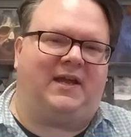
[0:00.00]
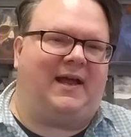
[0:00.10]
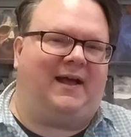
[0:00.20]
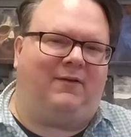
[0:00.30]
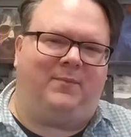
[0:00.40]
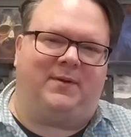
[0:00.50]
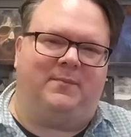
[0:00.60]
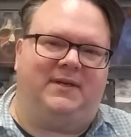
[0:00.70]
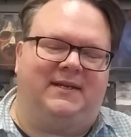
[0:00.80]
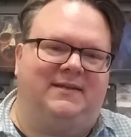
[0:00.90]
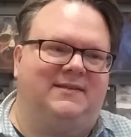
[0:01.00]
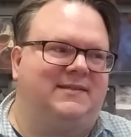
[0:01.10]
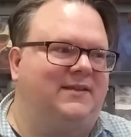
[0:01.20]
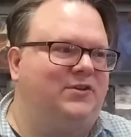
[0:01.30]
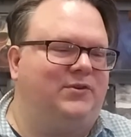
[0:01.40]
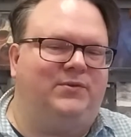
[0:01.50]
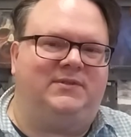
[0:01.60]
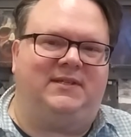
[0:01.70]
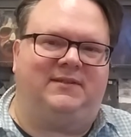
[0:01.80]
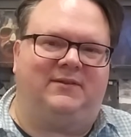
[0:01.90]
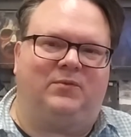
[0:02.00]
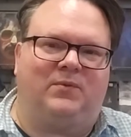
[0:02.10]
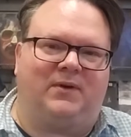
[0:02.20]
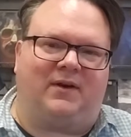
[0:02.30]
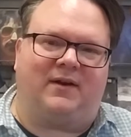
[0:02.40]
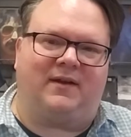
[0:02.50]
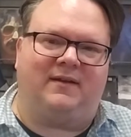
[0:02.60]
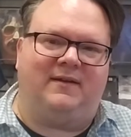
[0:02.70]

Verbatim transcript: album it is and who did the work